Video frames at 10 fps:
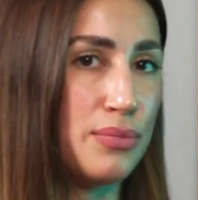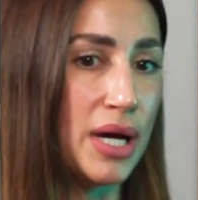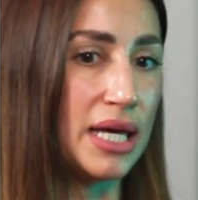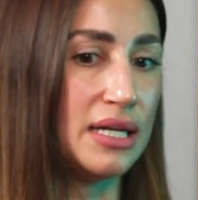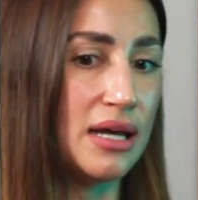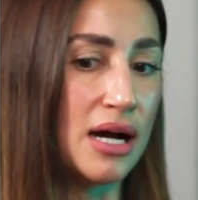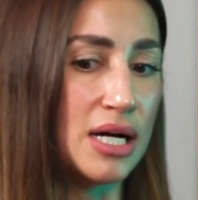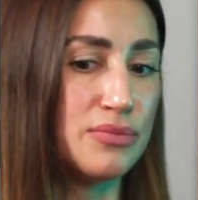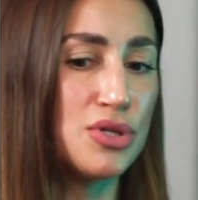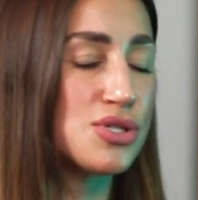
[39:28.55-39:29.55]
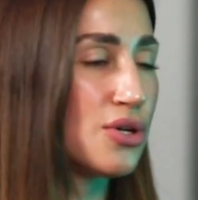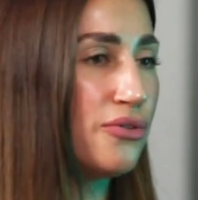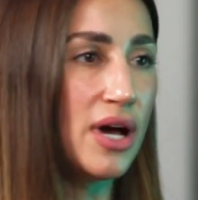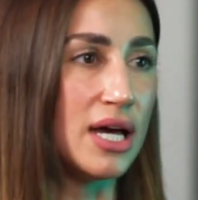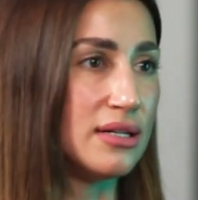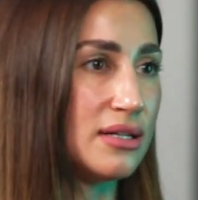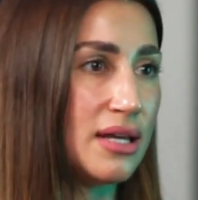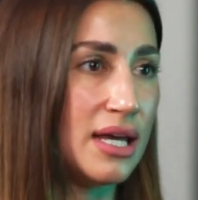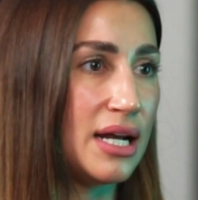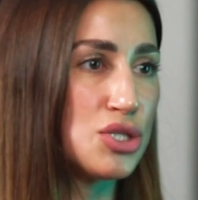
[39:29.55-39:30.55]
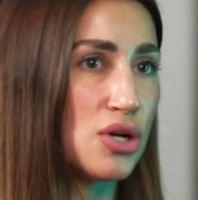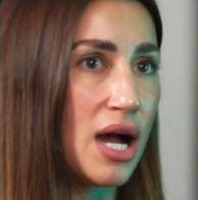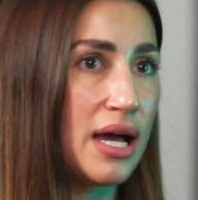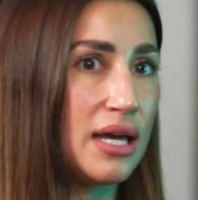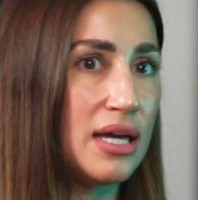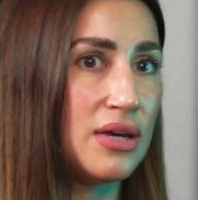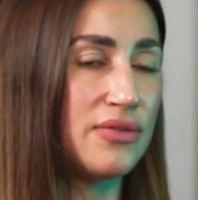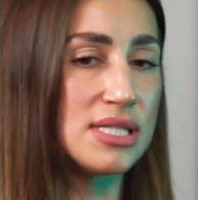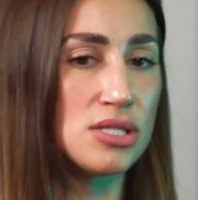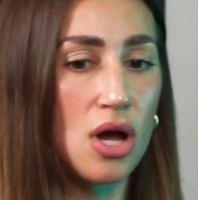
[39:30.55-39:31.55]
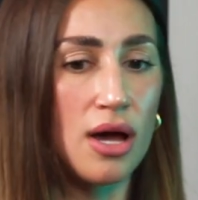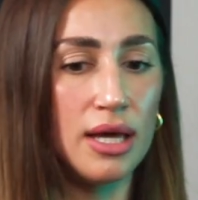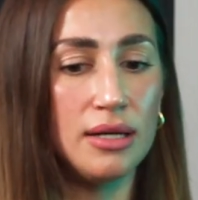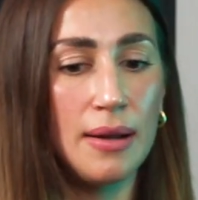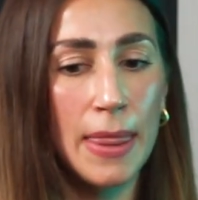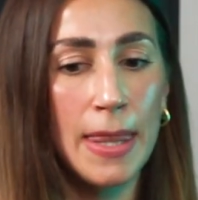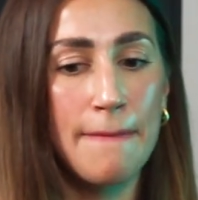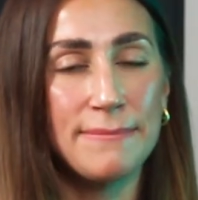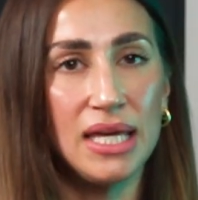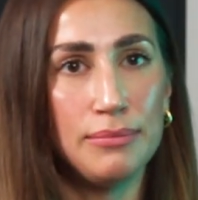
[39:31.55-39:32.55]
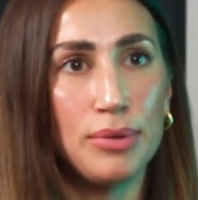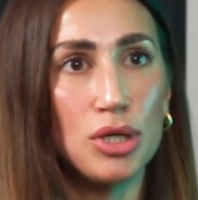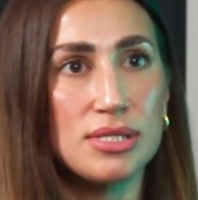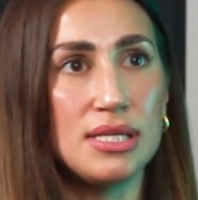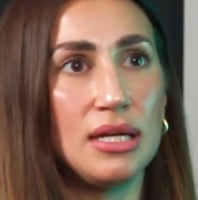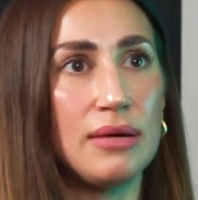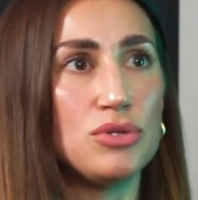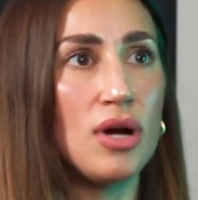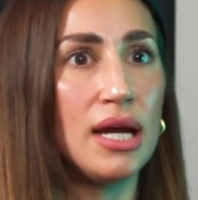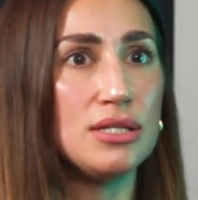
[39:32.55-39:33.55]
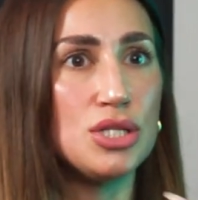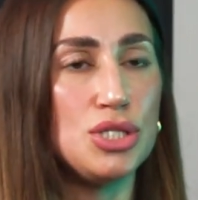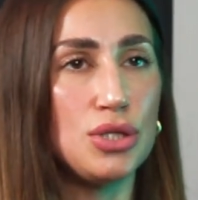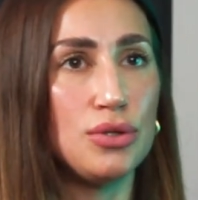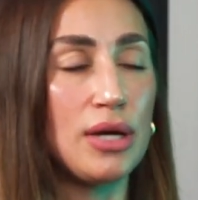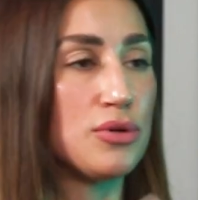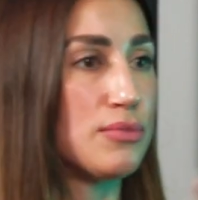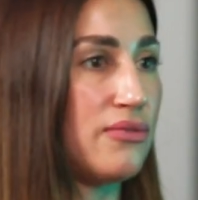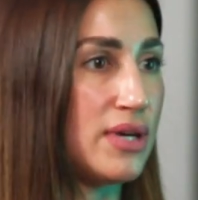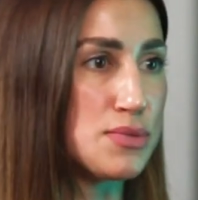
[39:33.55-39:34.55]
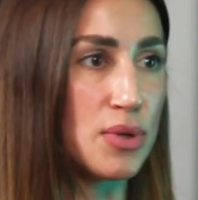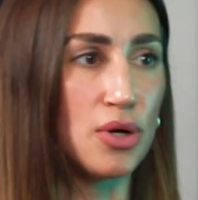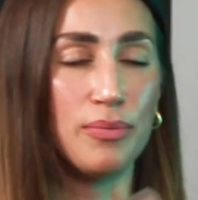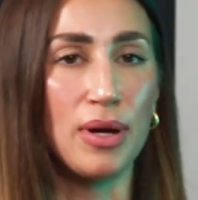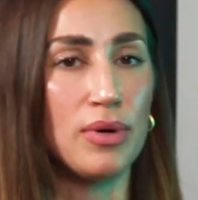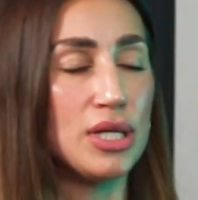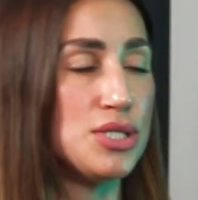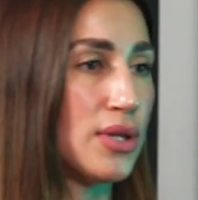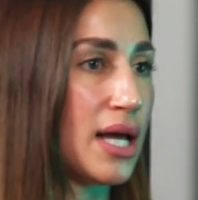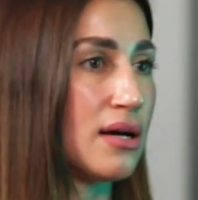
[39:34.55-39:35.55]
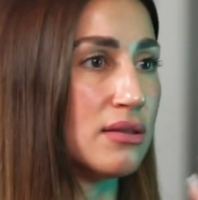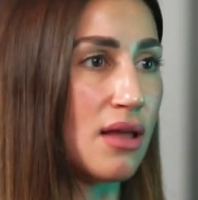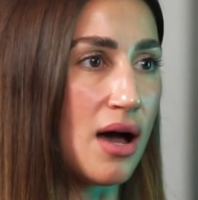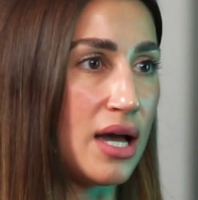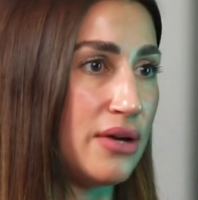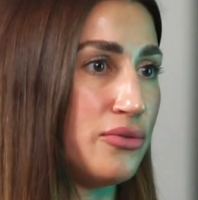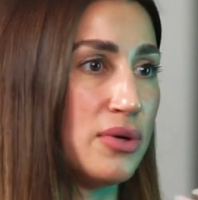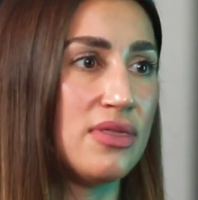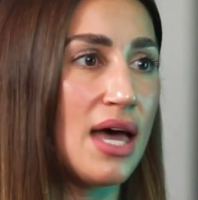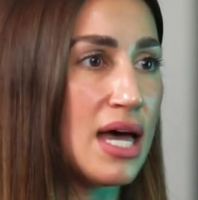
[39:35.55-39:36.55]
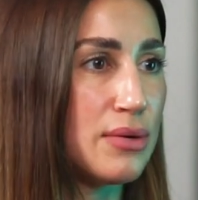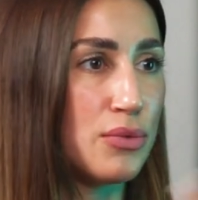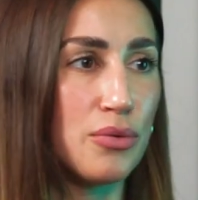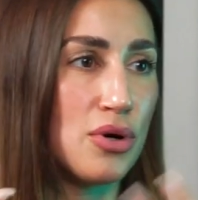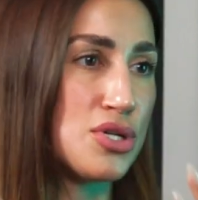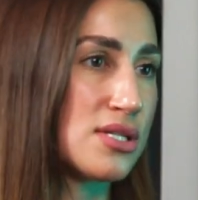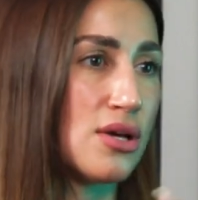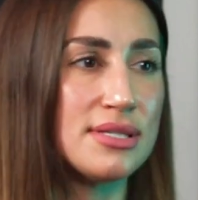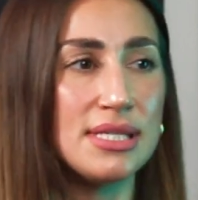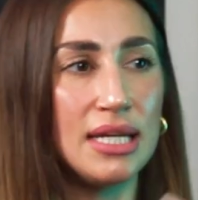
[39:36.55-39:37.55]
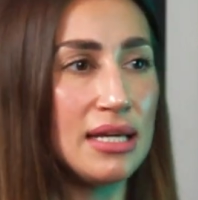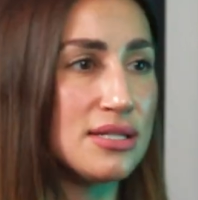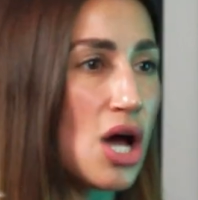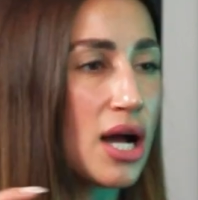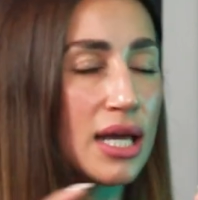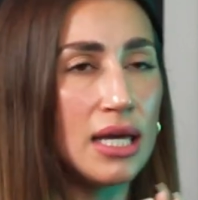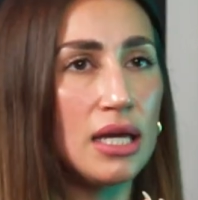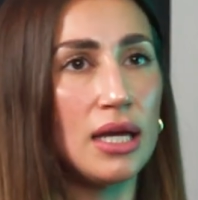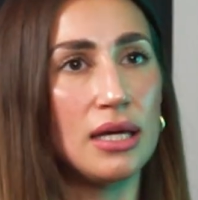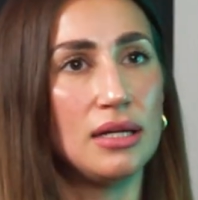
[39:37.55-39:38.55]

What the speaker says: But they're so fun. And I try, if it's not in person, I'm trying to do, like with my Facebook group, I want to do like a live with them where we're just all sitting and talking.